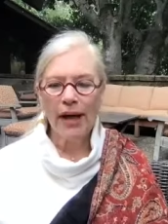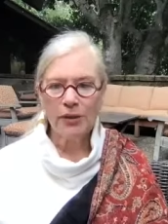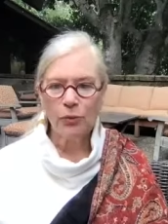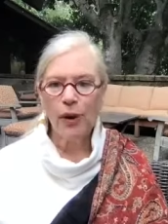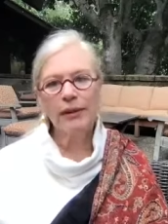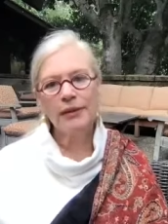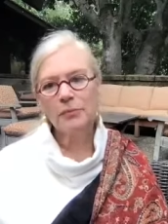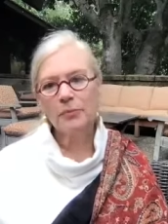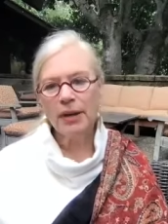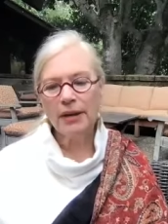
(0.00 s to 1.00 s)
as well as
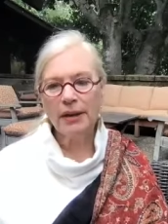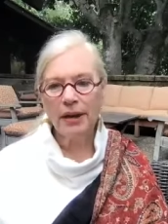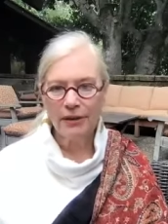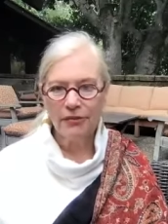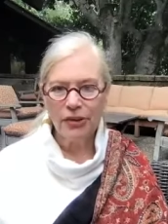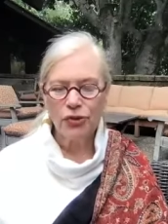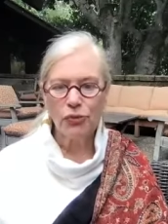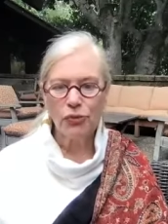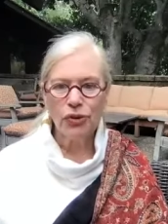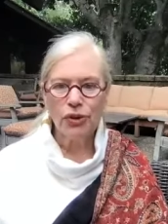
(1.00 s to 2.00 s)
being
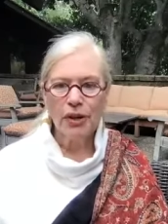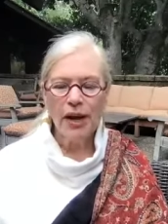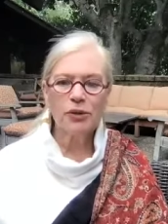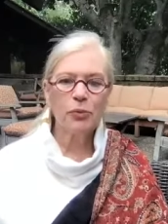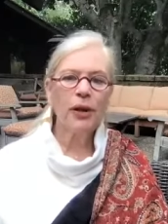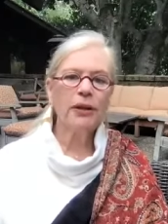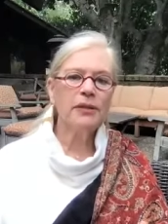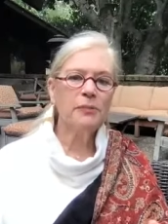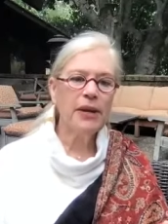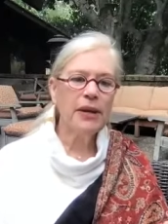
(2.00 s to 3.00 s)
individual, as well
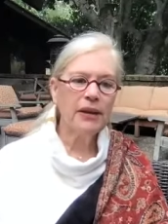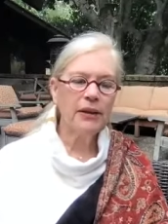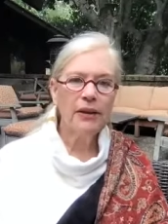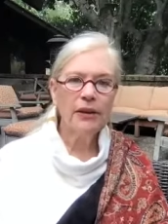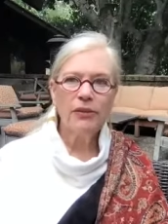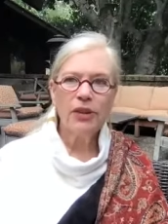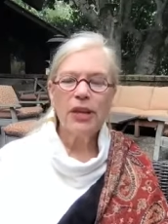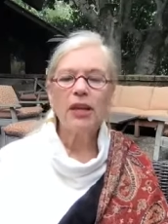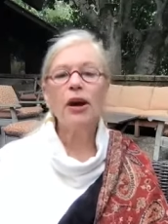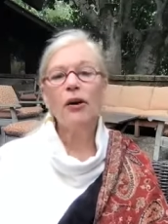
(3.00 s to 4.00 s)
as being the
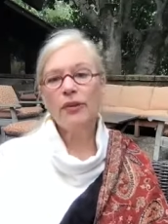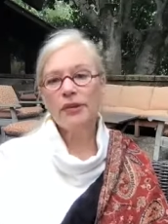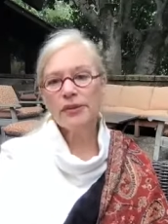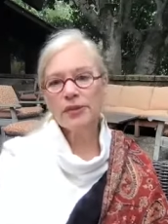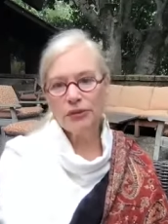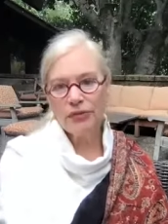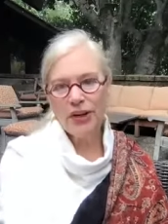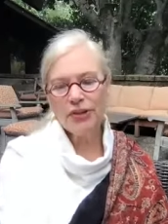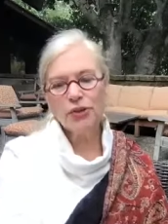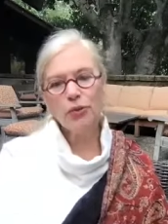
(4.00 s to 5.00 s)
ego that is serving
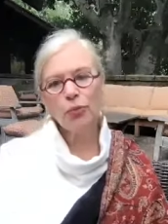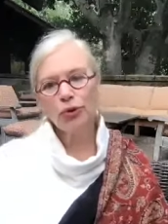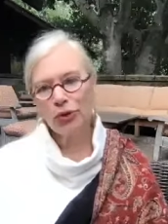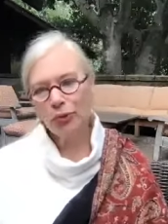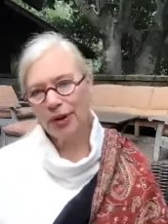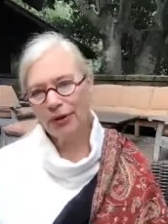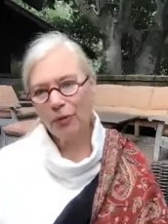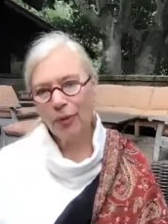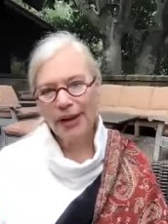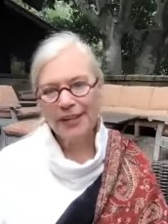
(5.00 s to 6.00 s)
into the world in whatever
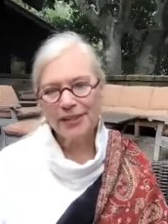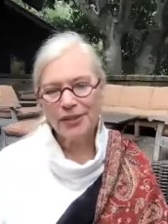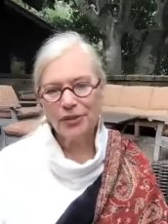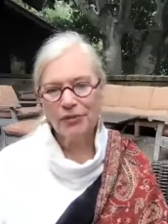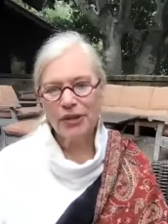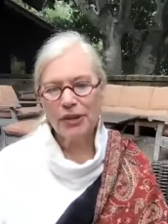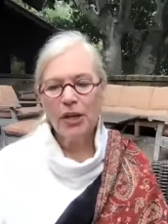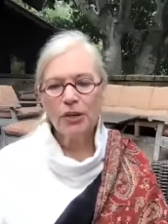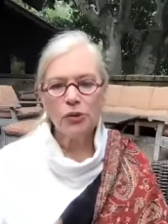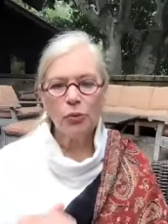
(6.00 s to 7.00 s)
way it's serving.
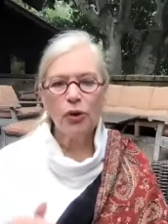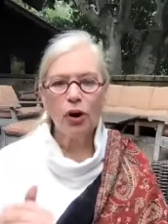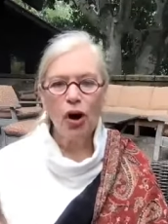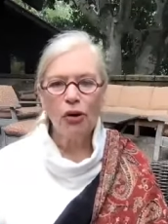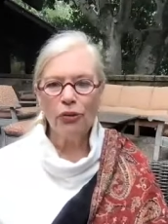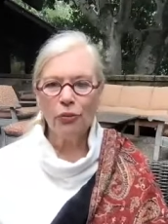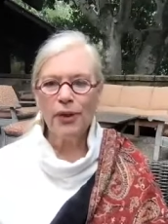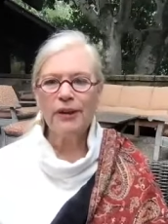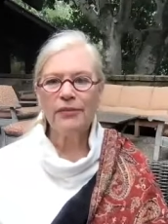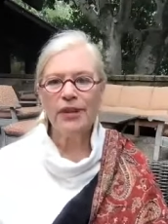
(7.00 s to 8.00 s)
So we're all
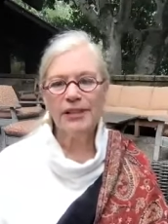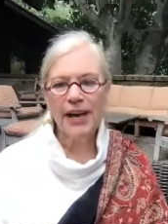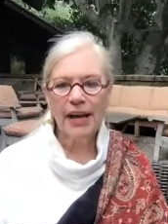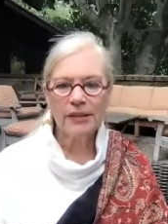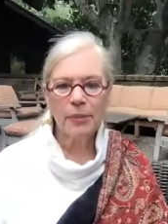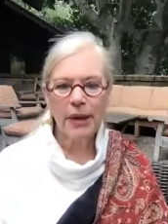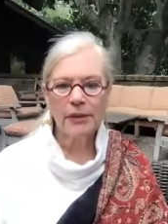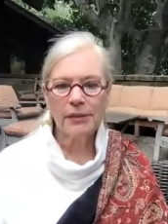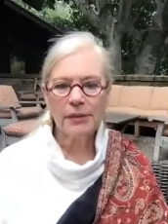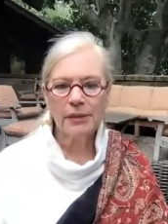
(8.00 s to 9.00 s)
three of these
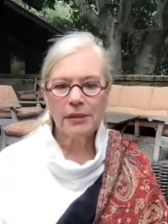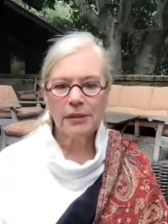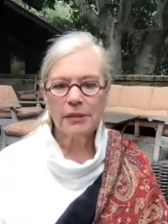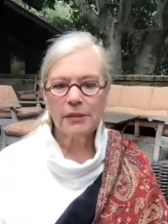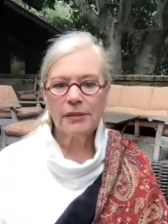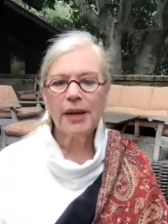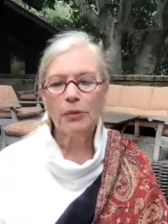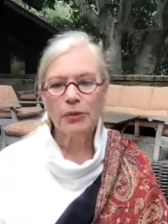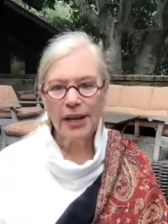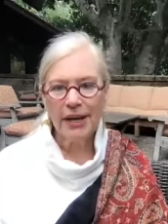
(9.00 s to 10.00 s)
aspects
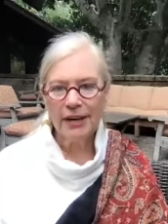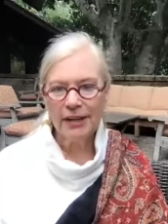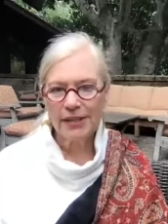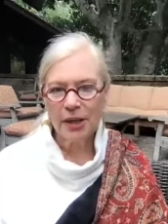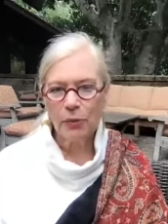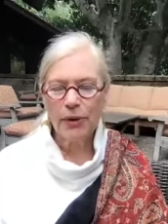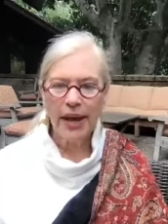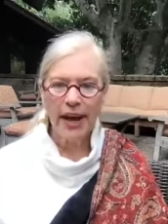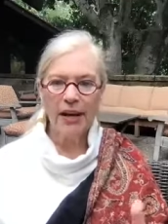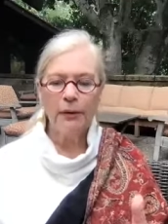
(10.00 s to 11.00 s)
simultaneously. We
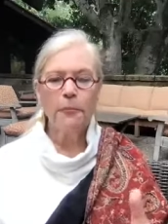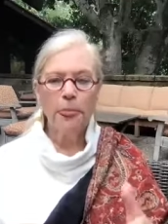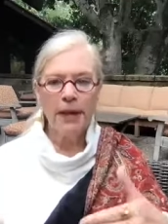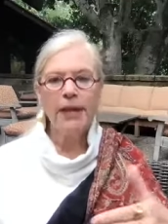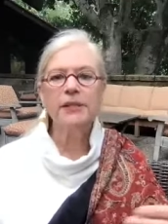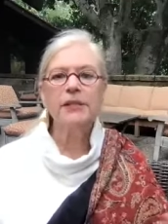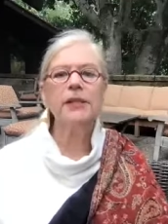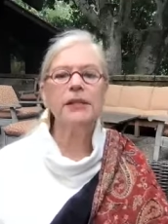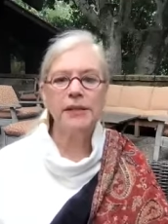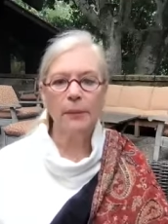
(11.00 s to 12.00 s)
can't
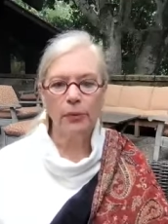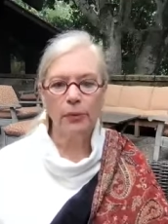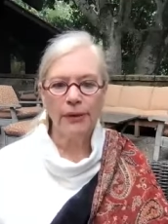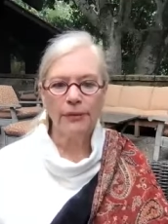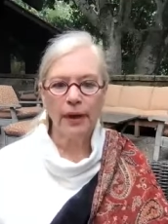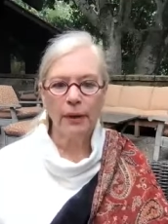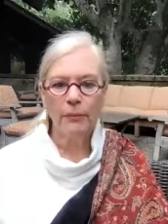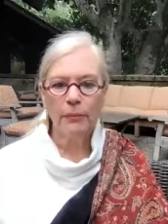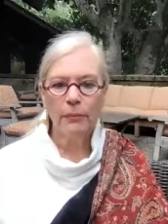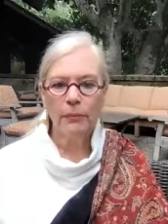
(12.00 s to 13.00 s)
easily separate them.